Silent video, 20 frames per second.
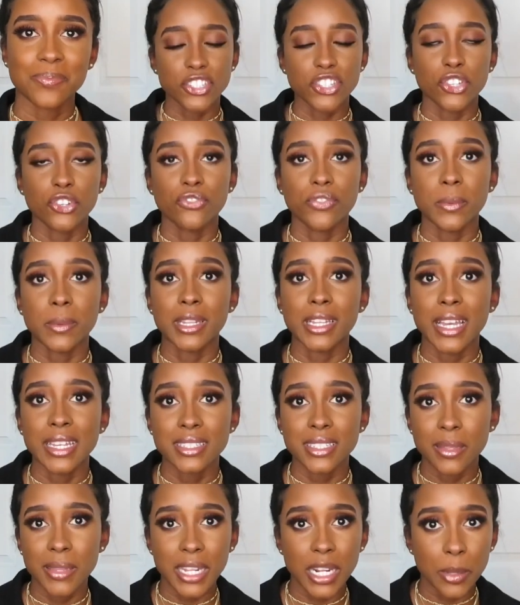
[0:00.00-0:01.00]
so from the
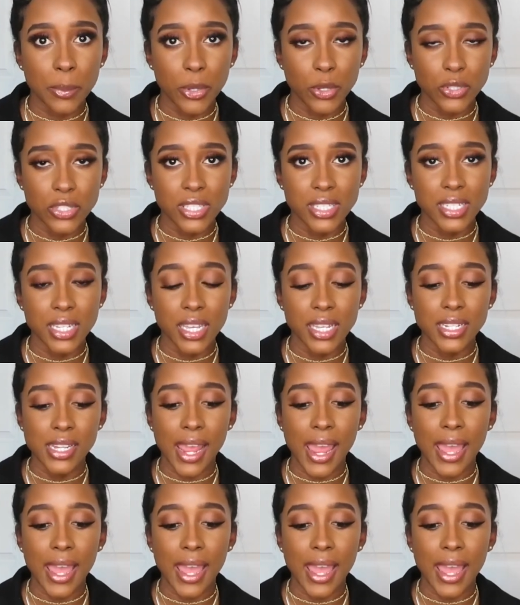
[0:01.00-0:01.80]
last time that i posted